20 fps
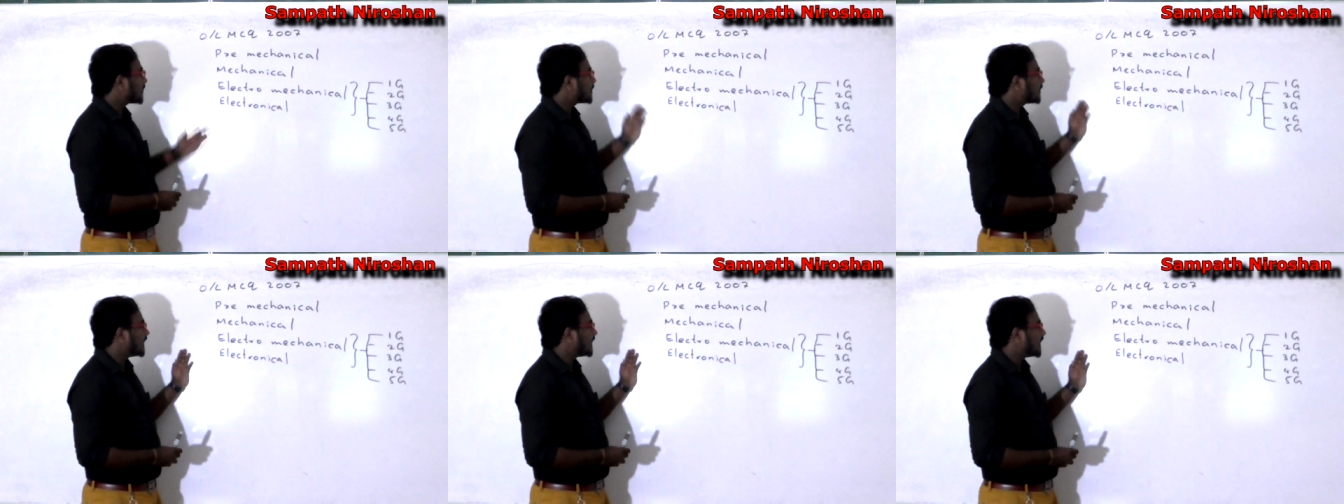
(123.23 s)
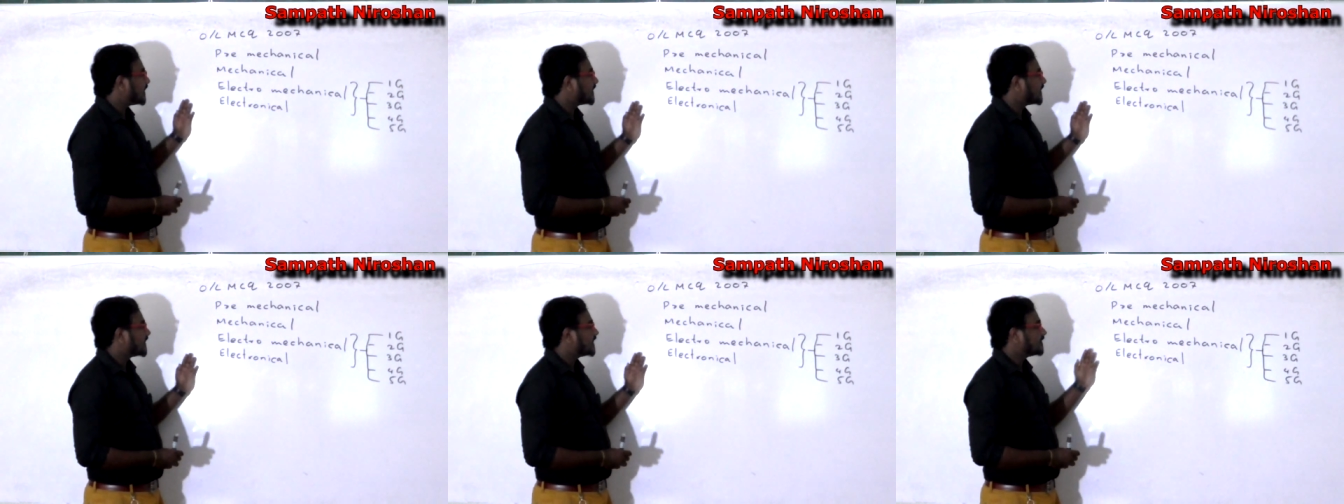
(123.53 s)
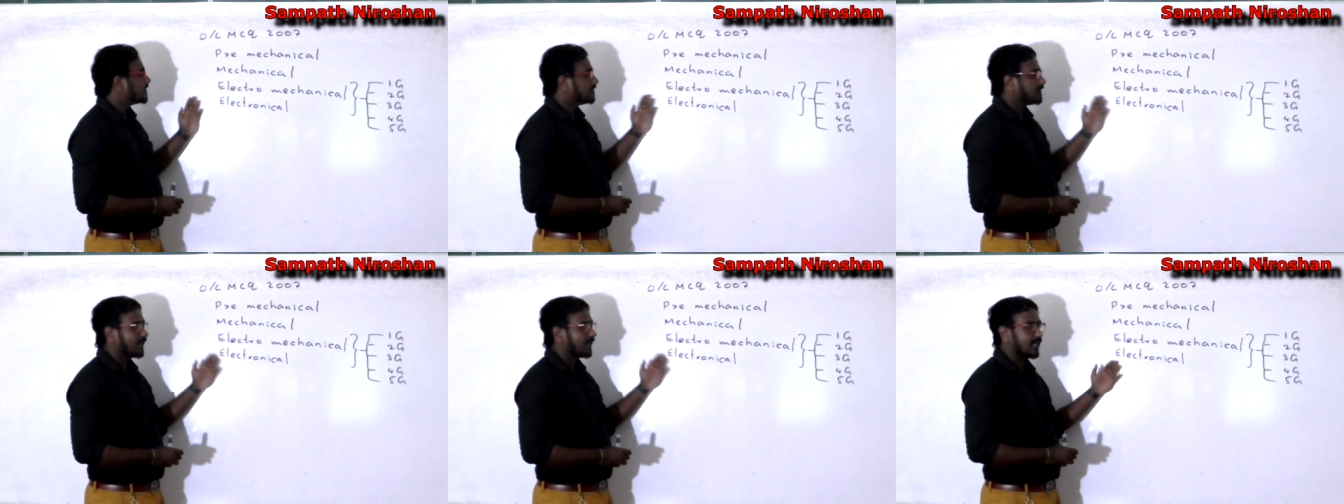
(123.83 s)

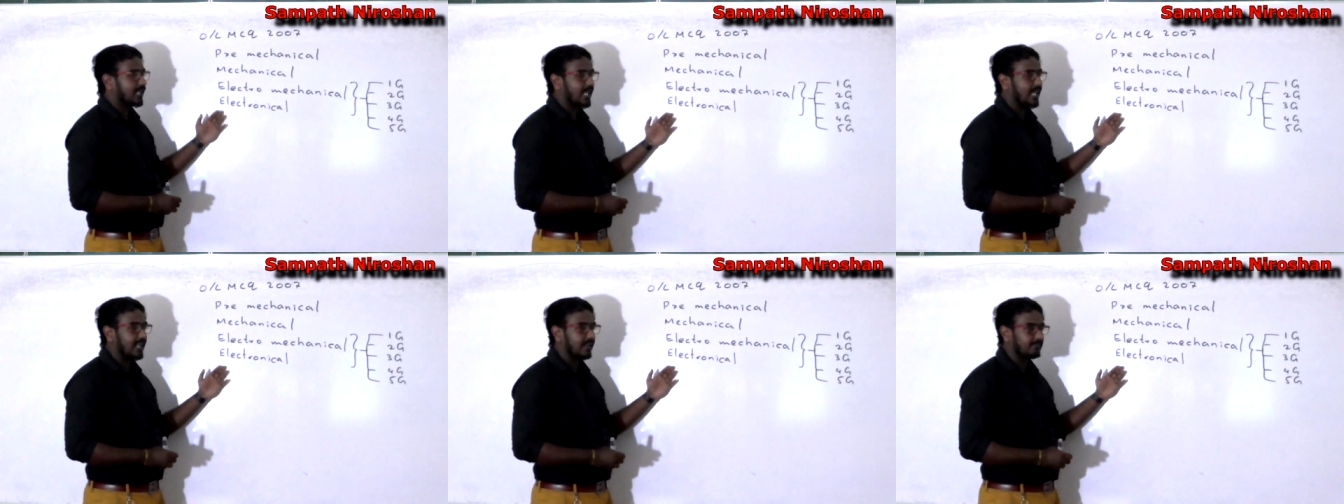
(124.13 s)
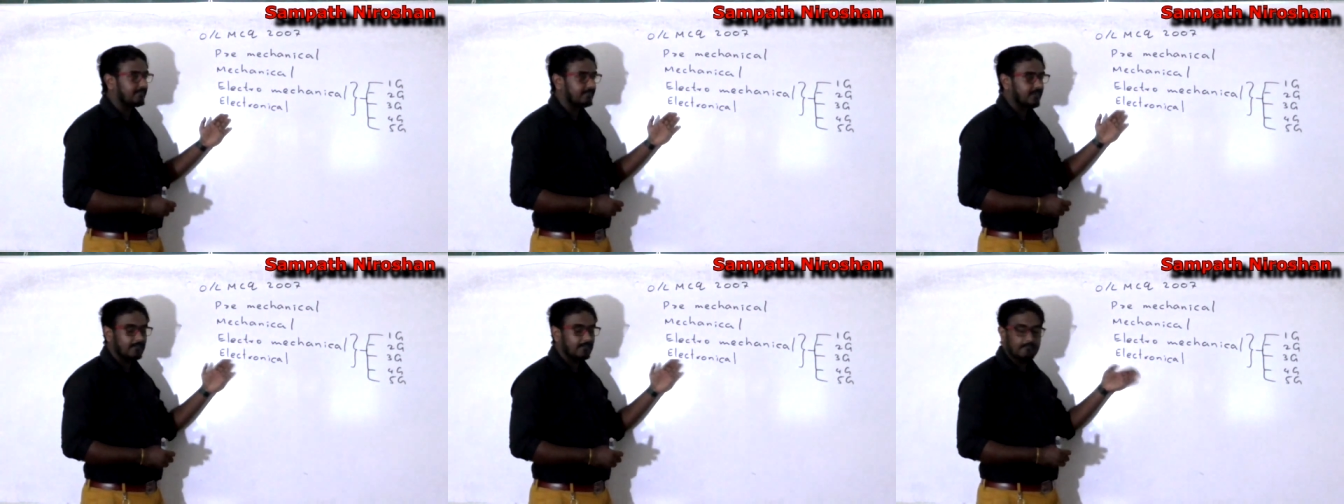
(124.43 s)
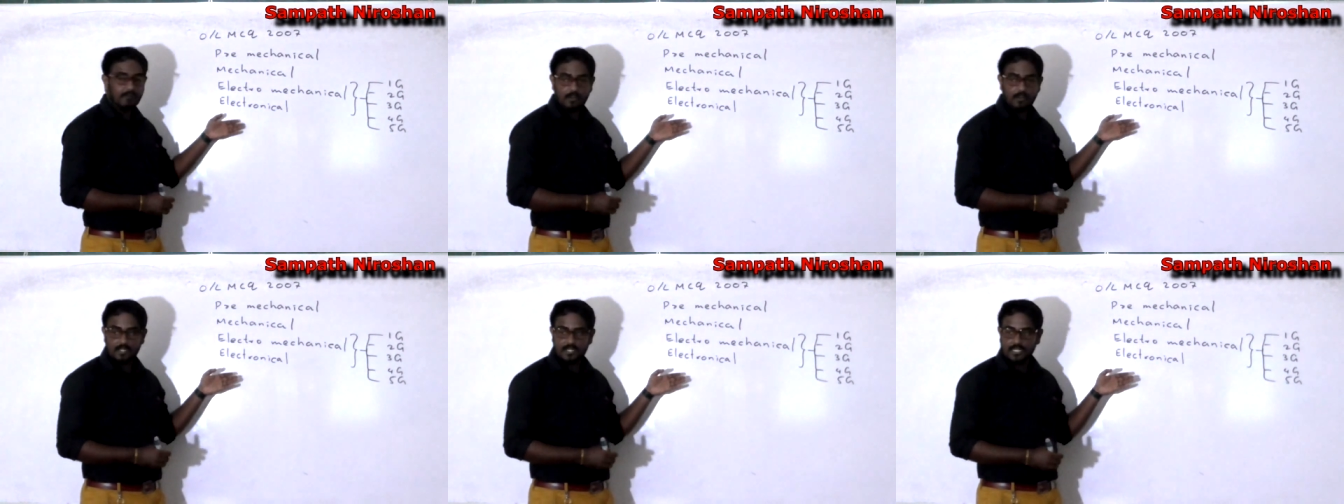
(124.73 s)
Gottfried
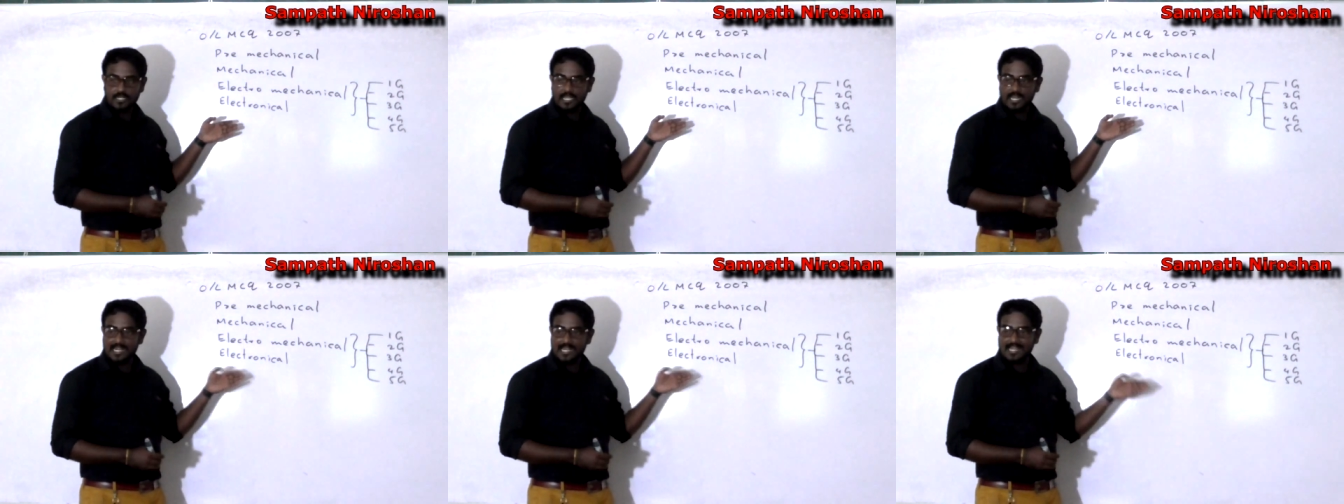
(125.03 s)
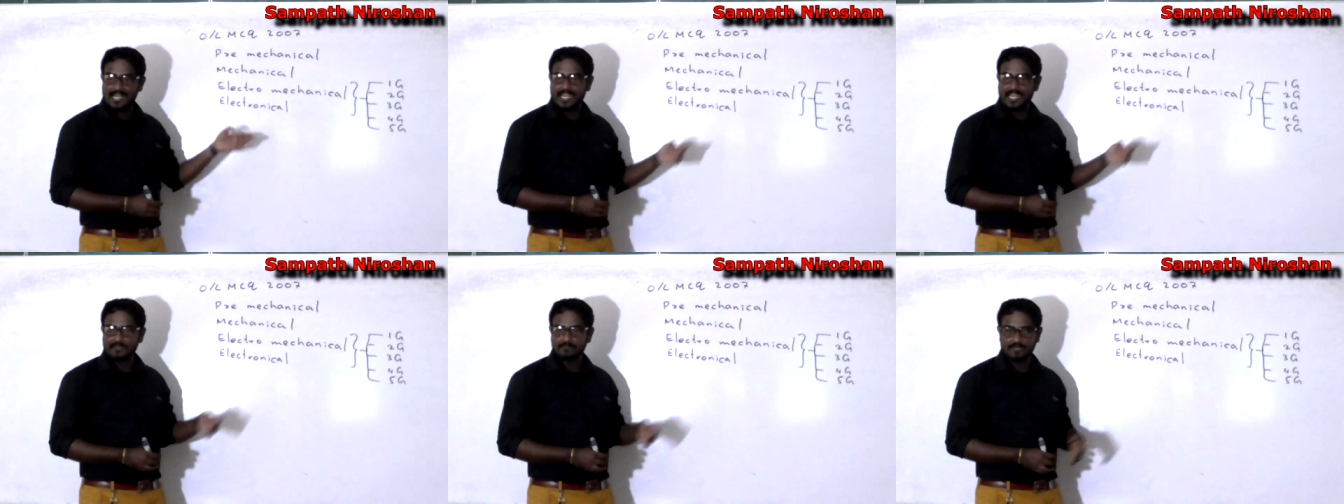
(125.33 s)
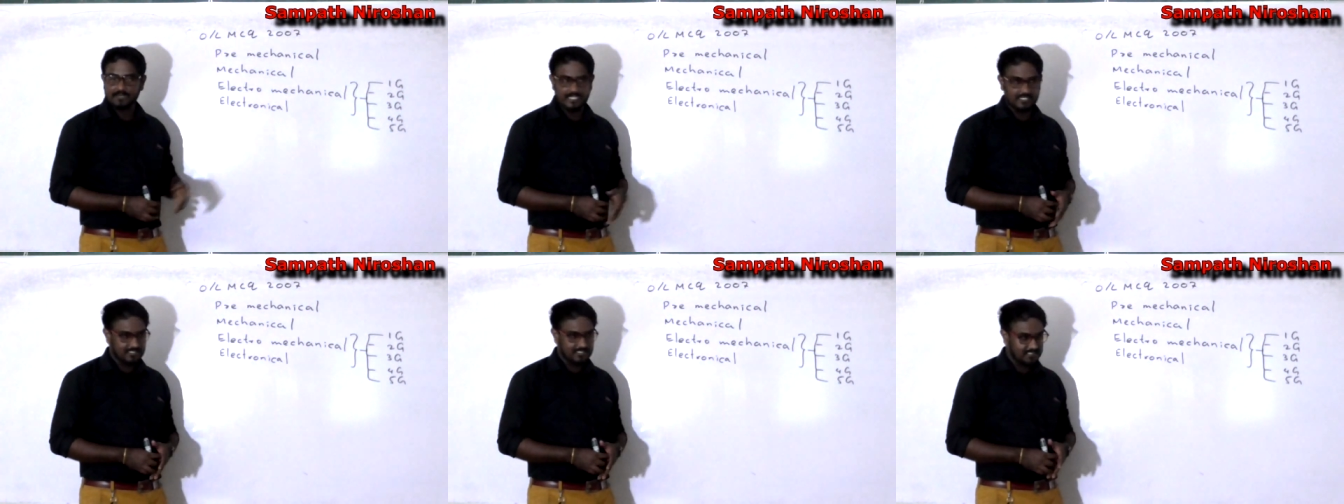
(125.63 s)
Wilhelm von
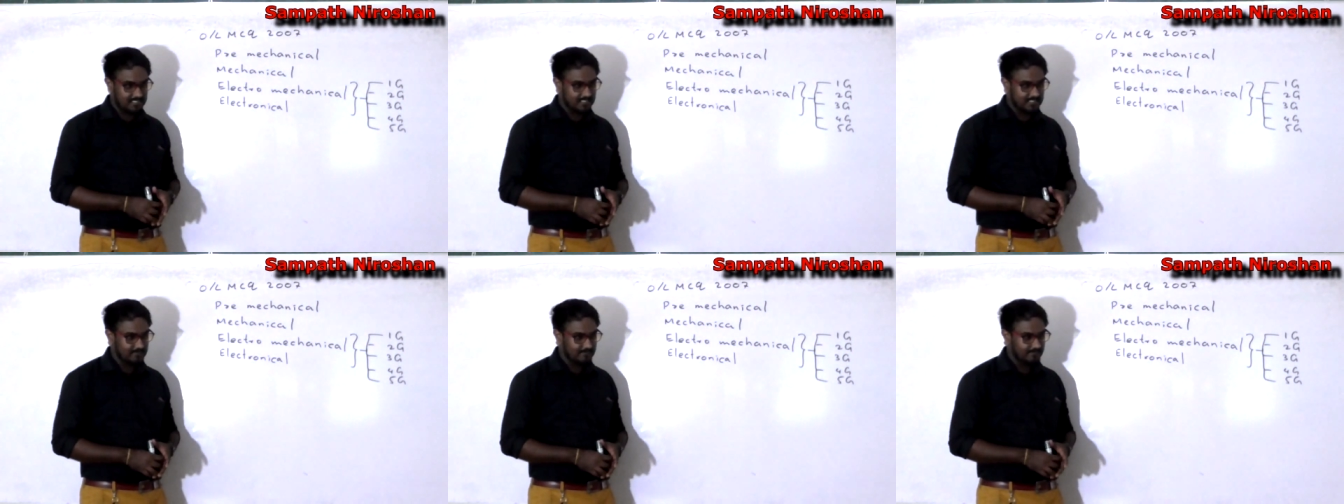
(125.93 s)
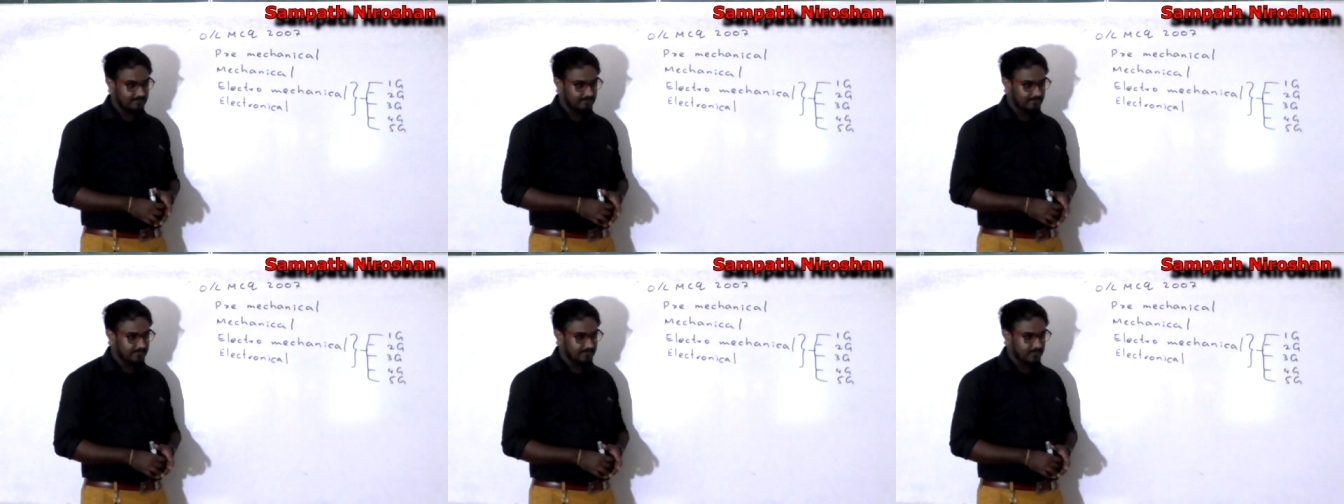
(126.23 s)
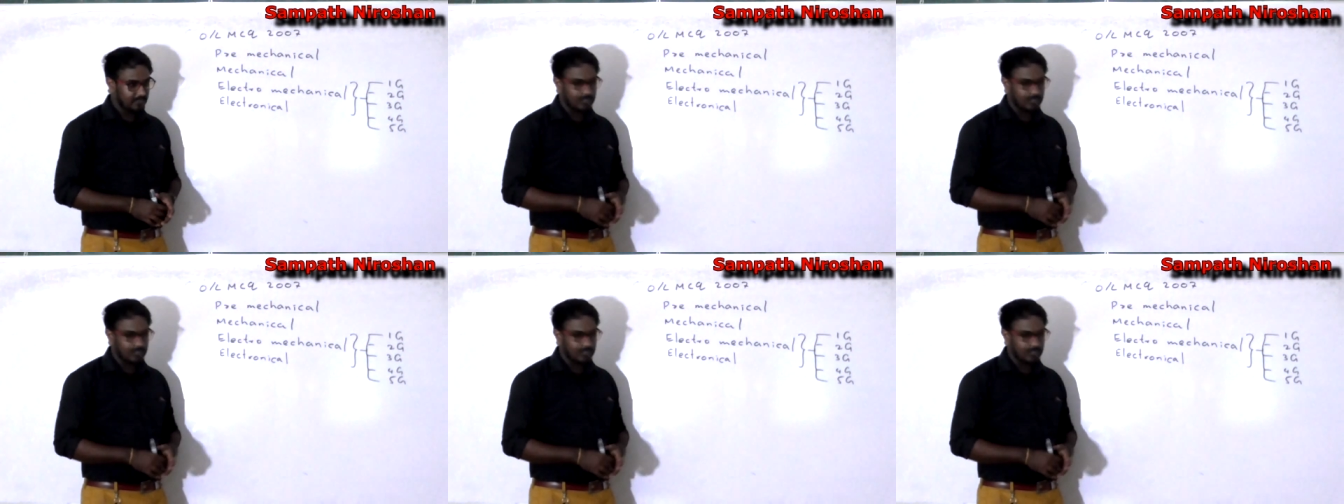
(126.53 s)
Leibniz,